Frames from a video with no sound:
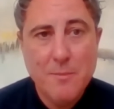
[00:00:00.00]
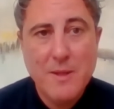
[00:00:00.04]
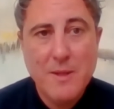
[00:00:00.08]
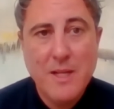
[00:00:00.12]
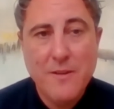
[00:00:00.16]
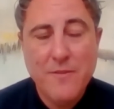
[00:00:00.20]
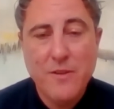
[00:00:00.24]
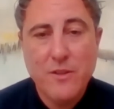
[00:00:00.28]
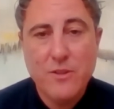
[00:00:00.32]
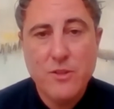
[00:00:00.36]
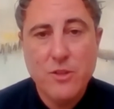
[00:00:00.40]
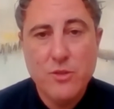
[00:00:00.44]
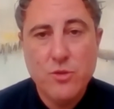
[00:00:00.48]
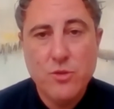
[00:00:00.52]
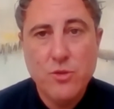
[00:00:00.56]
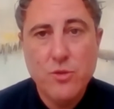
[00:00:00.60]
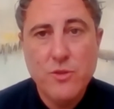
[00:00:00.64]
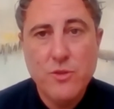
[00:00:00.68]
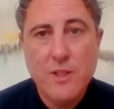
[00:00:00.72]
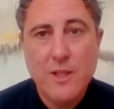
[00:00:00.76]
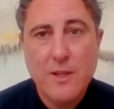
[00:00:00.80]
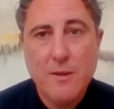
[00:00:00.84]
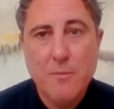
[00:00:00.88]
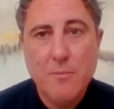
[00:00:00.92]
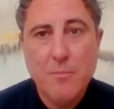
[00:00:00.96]
and effort to do
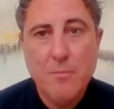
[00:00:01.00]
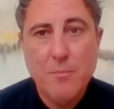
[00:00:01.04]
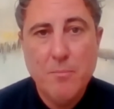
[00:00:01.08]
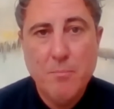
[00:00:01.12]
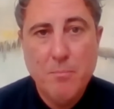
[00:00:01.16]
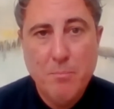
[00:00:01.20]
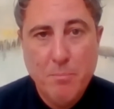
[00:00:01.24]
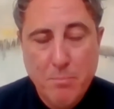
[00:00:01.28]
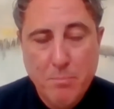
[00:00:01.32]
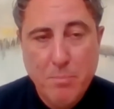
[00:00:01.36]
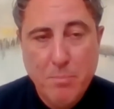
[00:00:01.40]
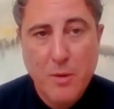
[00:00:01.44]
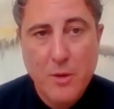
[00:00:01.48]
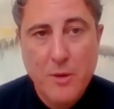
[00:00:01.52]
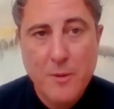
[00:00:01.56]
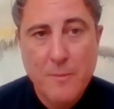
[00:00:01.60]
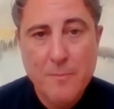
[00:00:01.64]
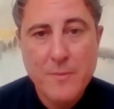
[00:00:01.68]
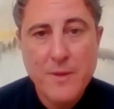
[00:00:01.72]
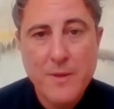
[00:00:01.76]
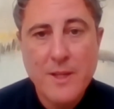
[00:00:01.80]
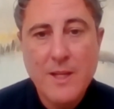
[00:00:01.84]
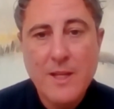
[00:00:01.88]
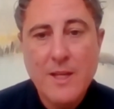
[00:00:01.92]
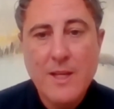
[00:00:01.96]
that, but
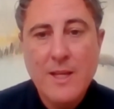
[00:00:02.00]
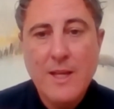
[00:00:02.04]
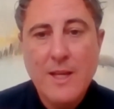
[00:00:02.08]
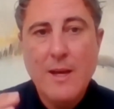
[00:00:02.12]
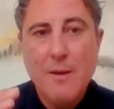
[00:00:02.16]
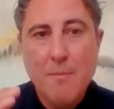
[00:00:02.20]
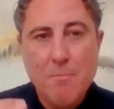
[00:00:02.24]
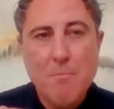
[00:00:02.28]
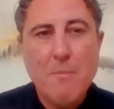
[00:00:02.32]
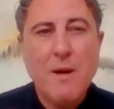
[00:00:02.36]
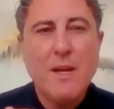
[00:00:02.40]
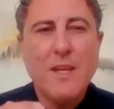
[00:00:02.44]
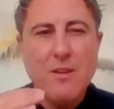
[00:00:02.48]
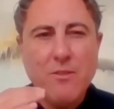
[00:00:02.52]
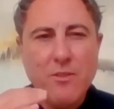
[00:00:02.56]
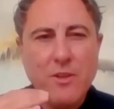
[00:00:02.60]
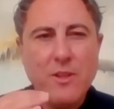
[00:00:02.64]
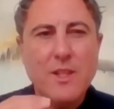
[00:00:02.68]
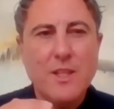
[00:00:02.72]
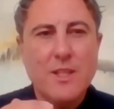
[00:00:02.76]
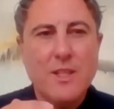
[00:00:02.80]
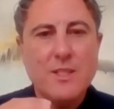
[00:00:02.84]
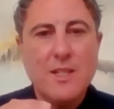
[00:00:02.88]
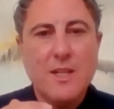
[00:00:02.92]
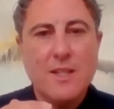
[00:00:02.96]
it might
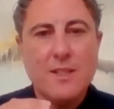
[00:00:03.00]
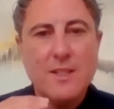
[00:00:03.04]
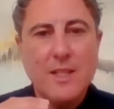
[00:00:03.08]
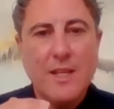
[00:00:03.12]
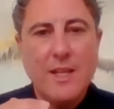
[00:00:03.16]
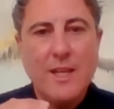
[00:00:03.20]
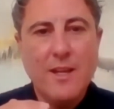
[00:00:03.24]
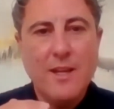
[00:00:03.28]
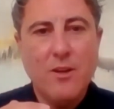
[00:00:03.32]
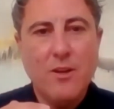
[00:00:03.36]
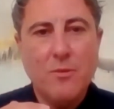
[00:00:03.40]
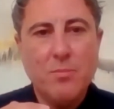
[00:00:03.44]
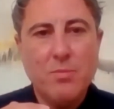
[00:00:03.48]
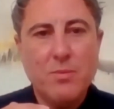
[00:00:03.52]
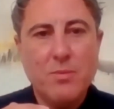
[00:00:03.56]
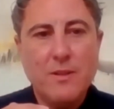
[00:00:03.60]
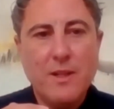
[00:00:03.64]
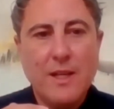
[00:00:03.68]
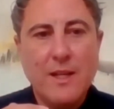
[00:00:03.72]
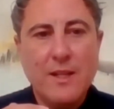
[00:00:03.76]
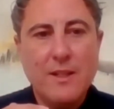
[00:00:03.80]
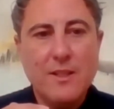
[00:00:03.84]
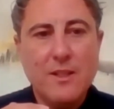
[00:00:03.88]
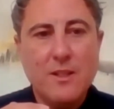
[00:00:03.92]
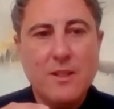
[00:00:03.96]
really start to help.
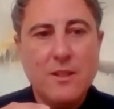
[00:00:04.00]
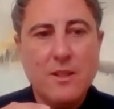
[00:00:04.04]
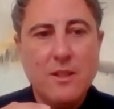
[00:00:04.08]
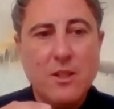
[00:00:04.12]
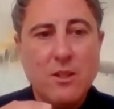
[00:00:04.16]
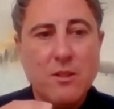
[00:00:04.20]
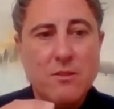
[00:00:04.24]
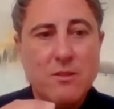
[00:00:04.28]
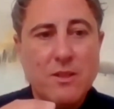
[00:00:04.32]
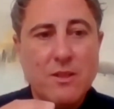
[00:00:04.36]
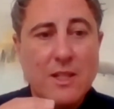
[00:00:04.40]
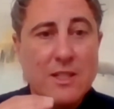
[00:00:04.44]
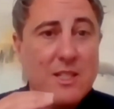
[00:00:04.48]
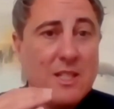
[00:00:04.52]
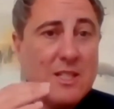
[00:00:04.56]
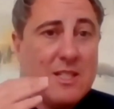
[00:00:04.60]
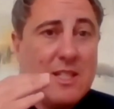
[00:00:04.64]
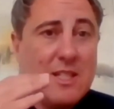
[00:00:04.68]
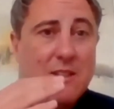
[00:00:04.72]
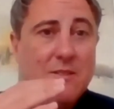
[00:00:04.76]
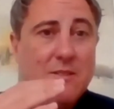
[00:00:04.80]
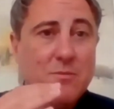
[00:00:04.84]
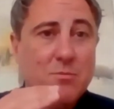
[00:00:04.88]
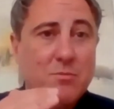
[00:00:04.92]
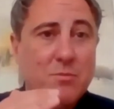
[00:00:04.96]
And as I
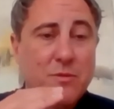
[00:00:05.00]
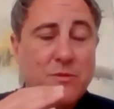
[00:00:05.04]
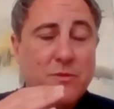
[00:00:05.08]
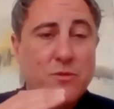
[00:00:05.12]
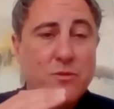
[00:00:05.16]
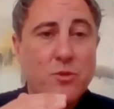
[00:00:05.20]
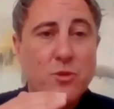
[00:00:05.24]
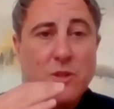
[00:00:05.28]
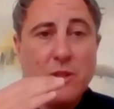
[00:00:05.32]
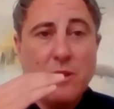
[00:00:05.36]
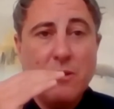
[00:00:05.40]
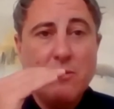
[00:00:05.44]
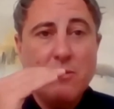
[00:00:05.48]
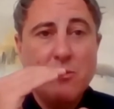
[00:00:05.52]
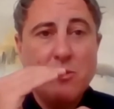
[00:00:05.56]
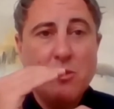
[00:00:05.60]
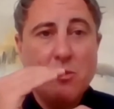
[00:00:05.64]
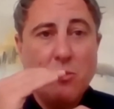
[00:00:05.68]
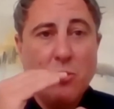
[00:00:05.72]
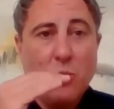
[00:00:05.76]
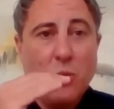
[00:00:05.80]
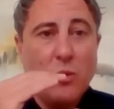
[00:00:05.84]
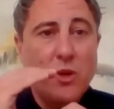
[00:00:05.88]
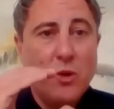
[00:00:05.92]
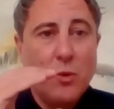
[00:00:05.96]
said before,
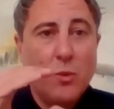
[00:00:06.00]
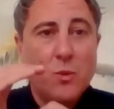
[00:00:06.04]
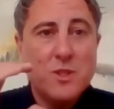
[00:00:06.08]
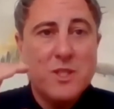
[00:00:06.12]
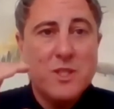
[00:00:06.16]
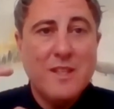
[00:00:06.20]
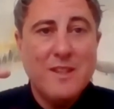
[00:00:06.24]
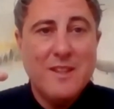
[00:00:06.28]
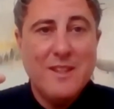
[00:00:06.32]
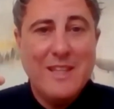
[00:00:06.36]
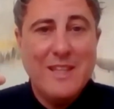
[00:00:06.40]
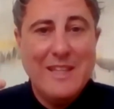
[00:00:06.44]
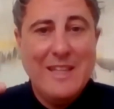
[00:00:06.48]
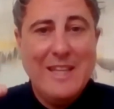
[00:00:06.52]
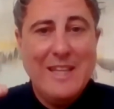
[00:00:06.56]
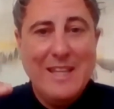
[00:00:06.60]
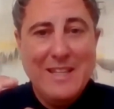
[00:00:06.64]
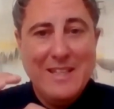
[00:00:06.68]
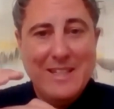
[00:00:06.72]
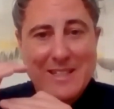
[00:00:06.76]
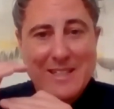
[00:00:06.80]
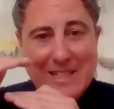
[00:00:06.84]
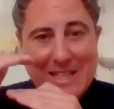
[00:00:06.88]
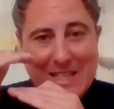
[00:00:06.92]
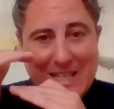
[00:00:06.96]
you won't always get the
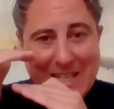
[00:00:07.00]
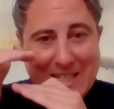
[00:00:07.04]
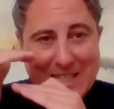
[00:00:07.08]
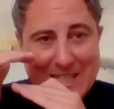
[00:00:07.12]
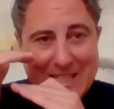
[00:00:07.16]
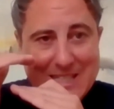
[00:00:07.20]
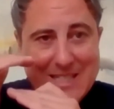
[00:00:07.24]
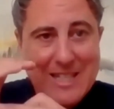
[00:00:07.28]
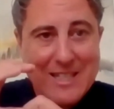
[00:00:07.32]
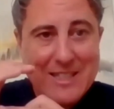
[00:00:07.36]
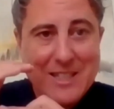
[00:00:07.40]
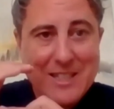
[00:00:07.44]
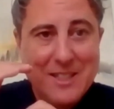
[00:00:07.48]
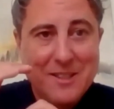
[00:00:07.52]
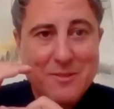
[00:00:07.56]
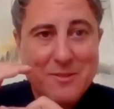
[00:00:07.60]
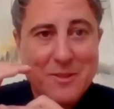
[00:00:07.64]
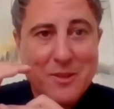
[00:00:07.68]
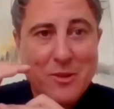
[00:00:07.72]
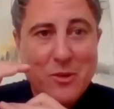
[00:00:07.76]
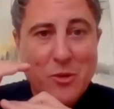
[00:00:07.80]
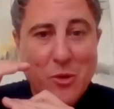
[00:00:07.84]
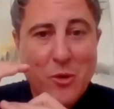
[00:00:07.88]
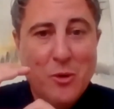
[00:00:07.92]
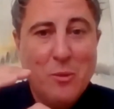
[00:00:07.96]
day exactly
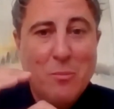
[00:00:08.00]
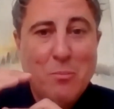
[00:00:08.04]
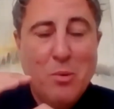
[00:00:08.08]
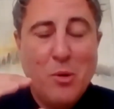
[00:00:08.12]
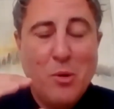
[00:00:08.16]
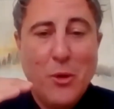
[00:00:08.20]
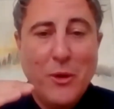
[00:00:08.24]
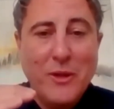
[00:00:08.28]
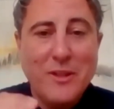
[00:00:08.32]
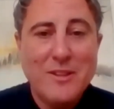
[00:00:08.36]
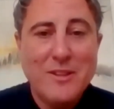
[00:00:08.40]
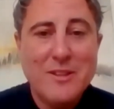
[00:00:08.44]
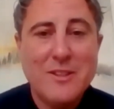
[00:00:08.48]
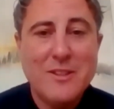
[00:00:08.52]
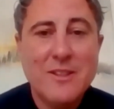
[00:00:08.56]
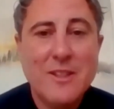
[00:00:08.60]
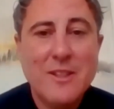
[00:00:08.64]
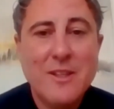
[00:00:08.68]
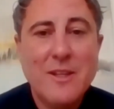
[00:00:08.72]
on point,